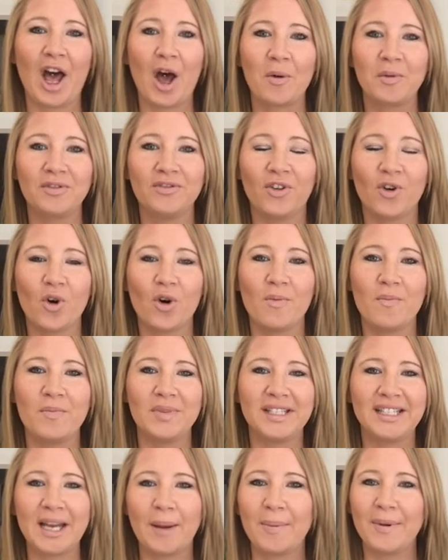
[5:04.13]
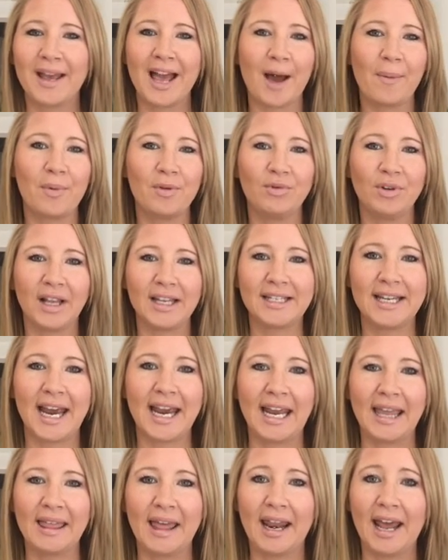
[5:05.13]
helped for stepping up and really
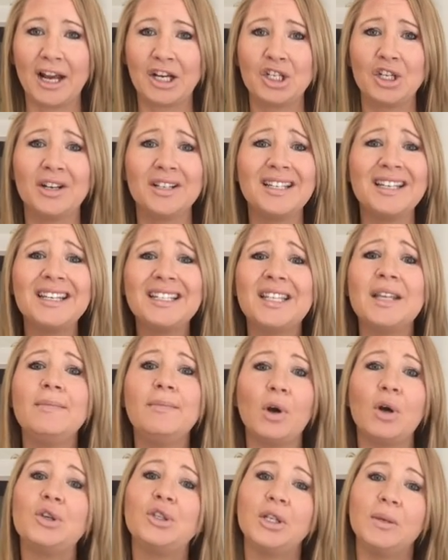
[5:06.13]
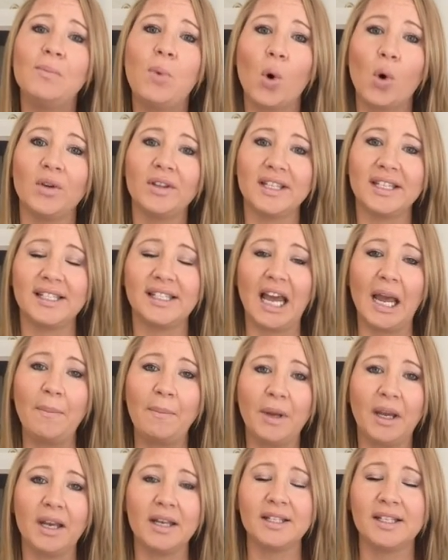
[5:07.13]
taking that action, because it is the most important
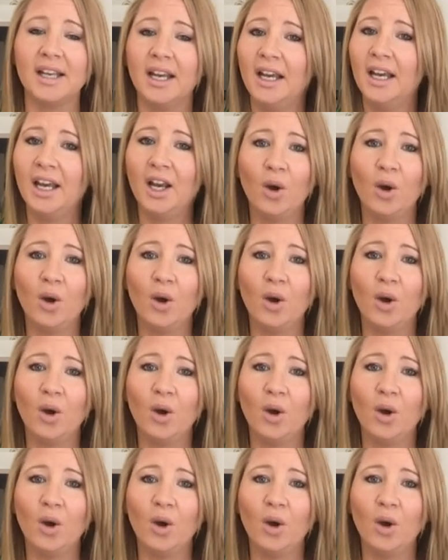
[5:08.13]
step, because